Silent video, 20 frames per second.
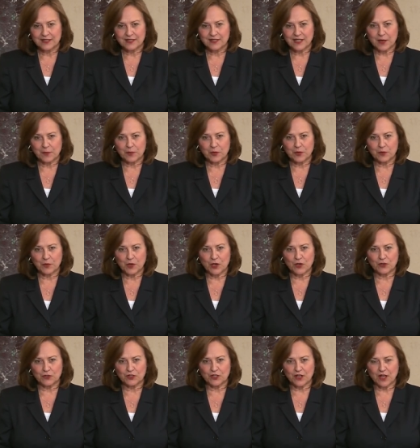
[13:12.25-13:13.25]
that
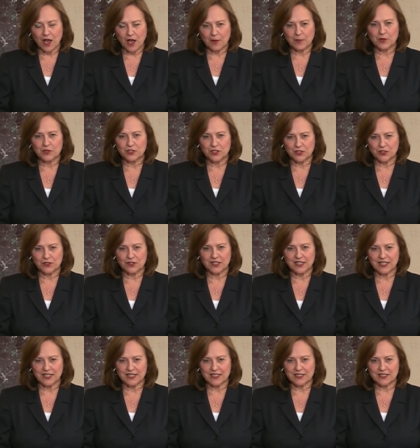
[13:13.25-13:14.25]
promote
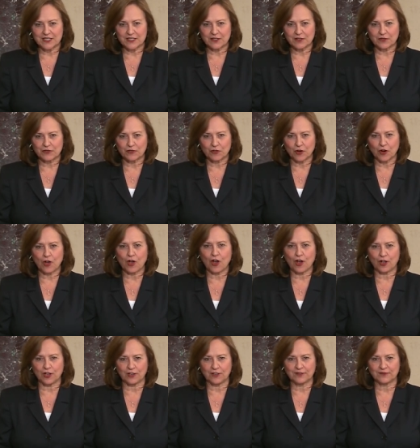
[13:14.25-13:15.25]
opportunities for
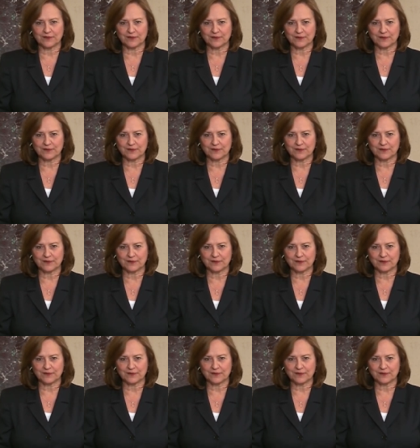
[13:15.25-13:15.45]
all.